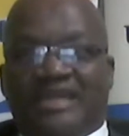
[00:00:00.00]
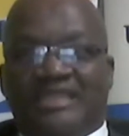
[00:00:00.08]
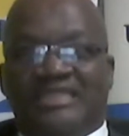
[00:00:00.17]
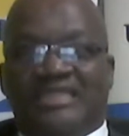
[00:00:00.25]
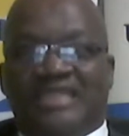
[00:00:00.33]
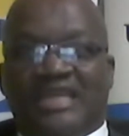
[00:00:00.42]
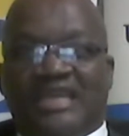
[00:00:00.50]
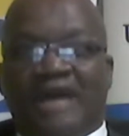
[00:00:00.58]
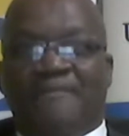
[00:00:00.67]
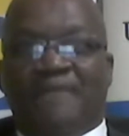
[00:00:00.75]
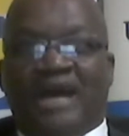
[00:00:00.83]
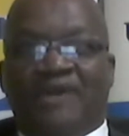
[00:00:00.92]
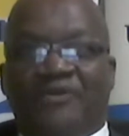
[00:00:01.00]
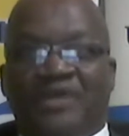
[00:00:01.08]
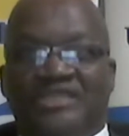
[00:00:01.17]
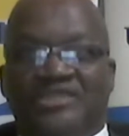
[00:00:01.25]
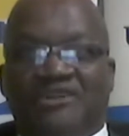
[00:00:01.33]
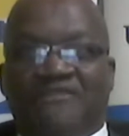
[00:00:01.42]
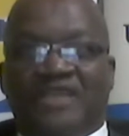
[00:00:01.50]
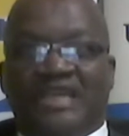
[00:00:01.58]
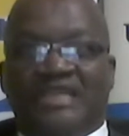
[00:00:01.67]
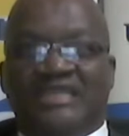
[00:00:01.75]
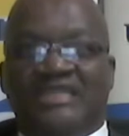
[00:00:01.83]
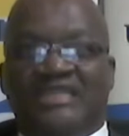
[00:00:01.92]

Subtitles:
That is the calm language of the